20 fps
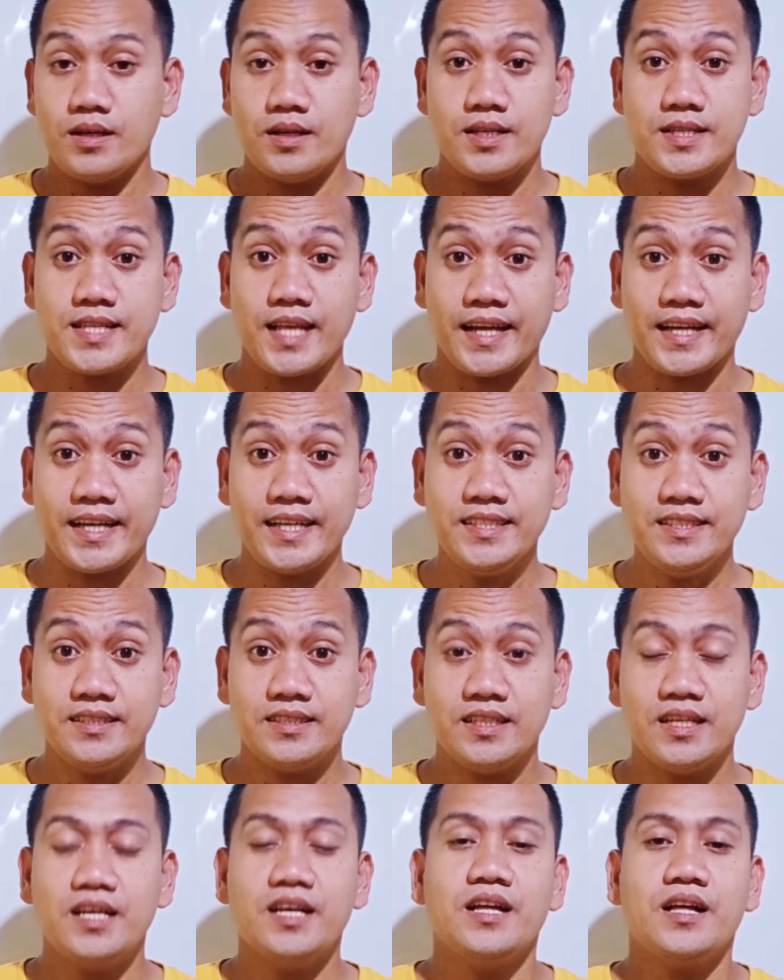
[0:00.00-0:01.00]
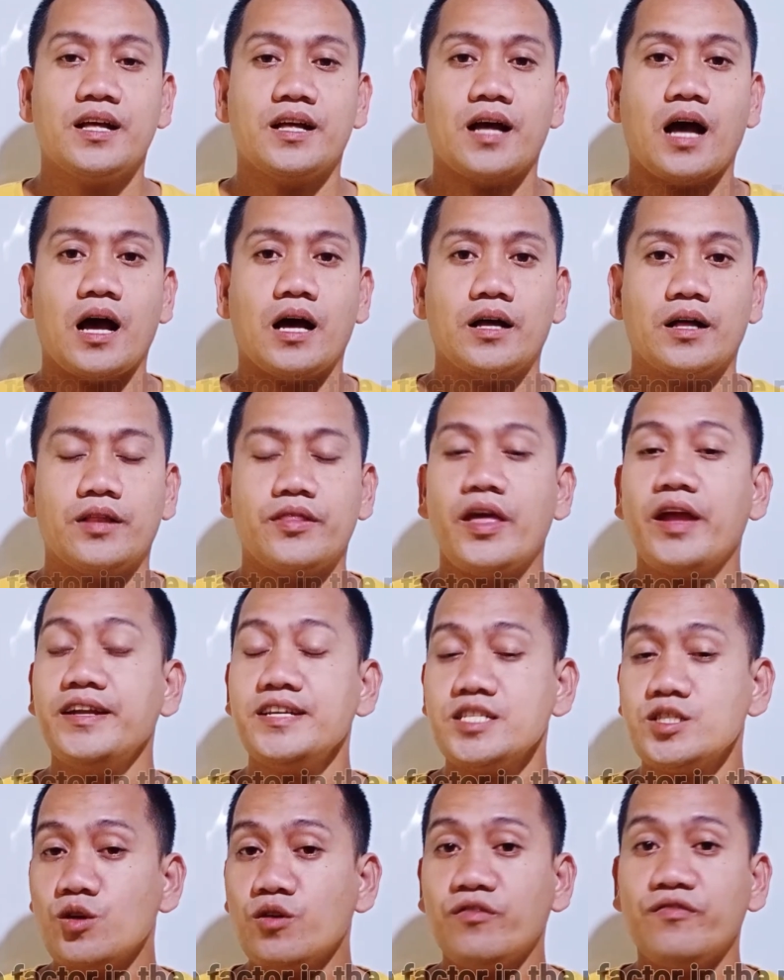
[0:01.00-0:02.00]
Second, there
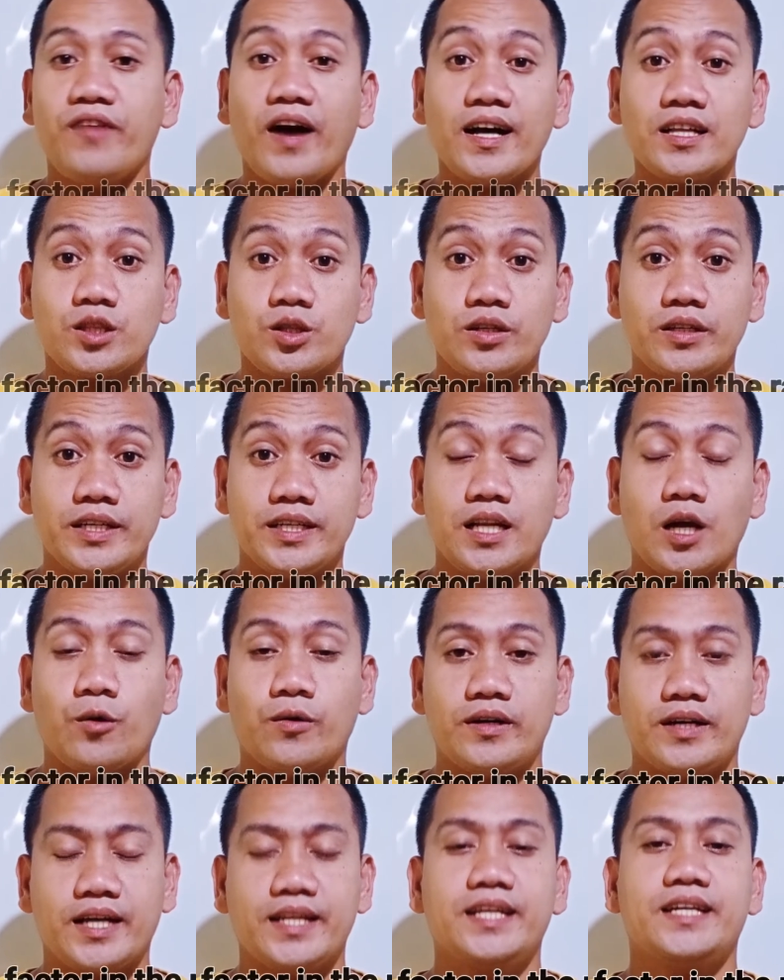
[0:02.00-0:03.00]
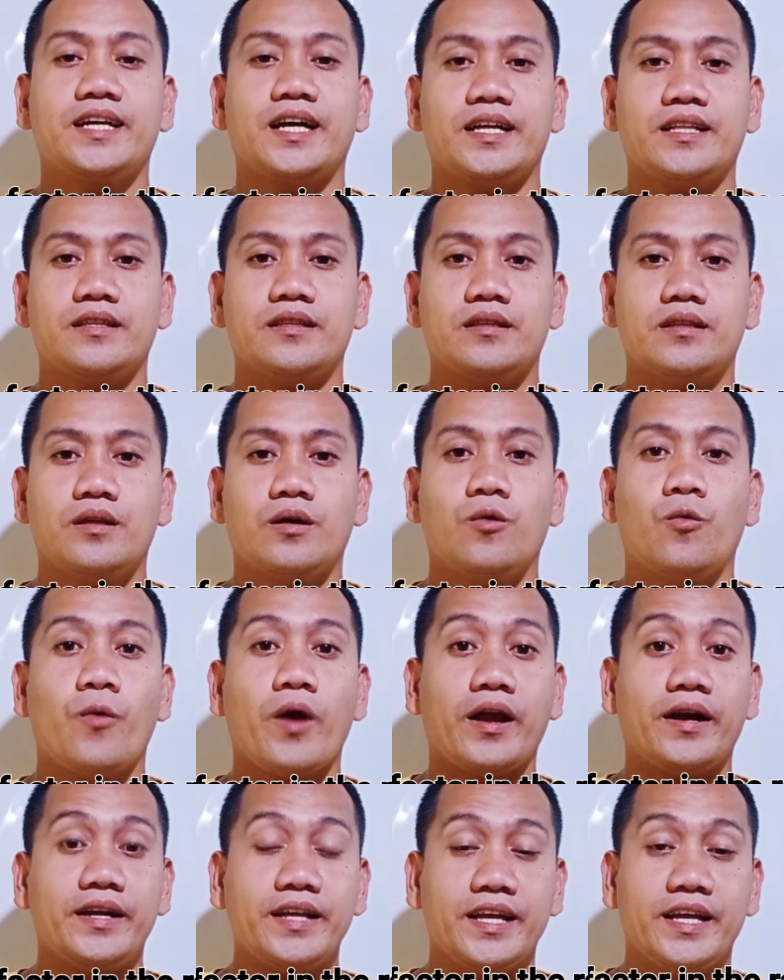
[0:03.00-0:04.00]
is no factor in our radicand
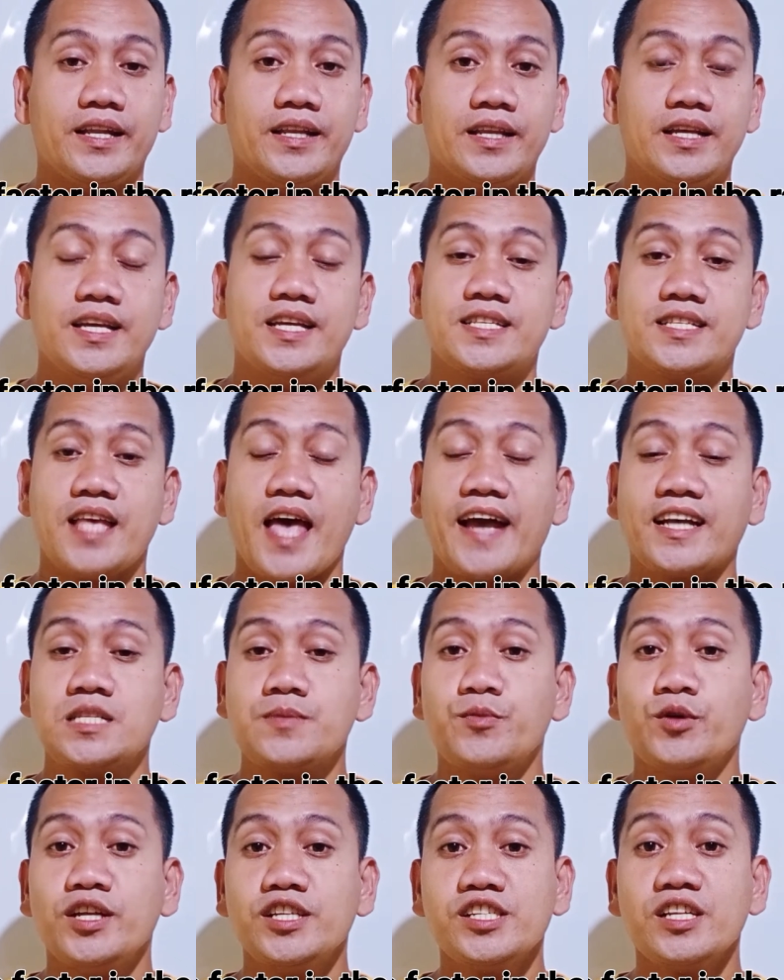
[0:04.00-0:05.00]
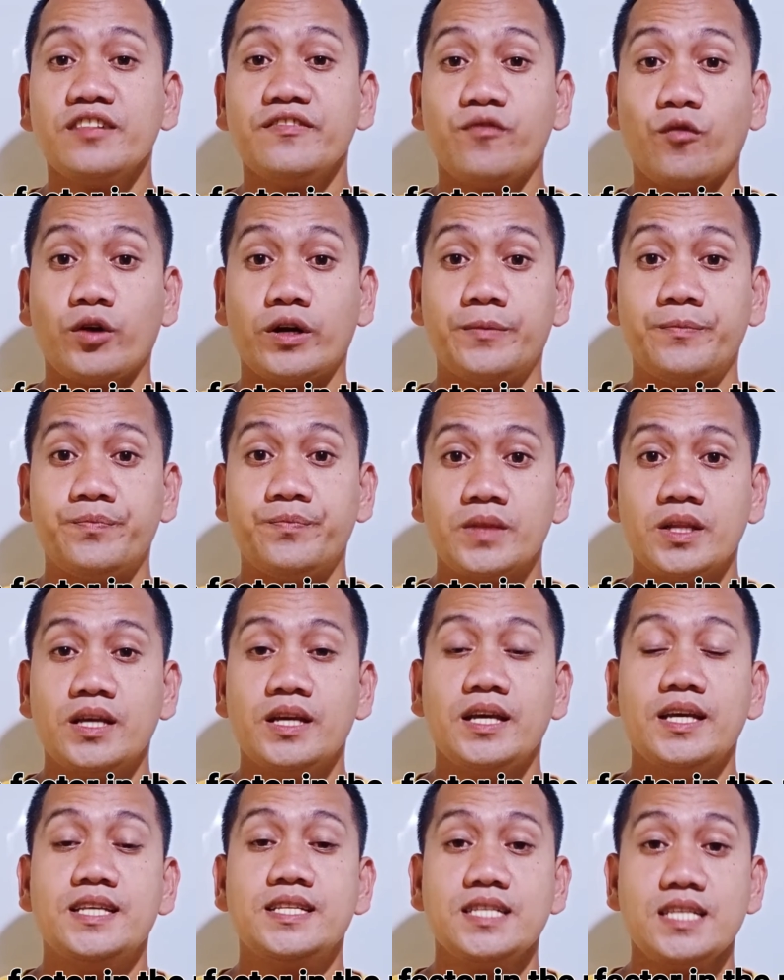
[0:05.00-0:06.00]
wherein its exponential form
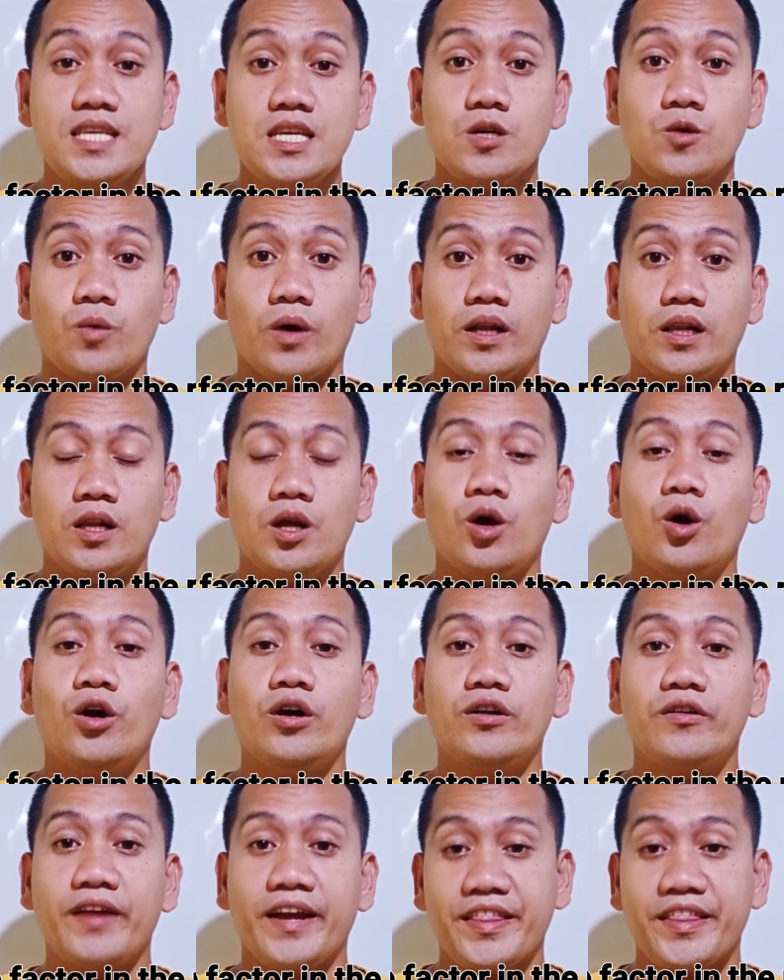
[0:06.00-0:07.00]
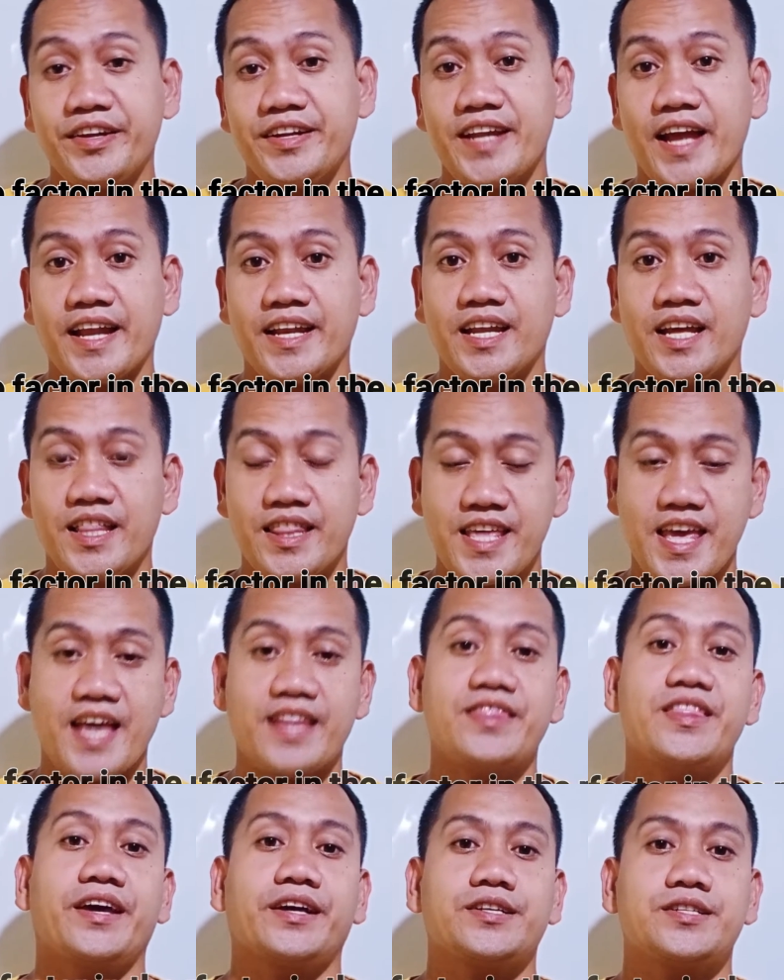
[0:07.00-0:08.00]
is equal or greater than the
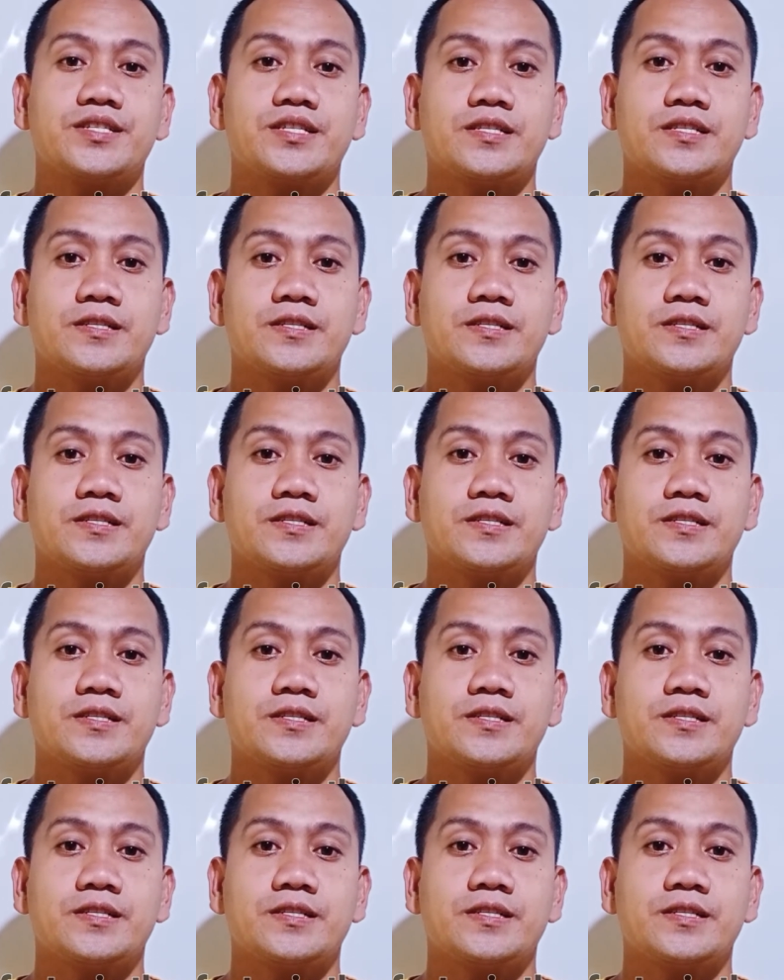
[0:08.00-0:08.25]
index.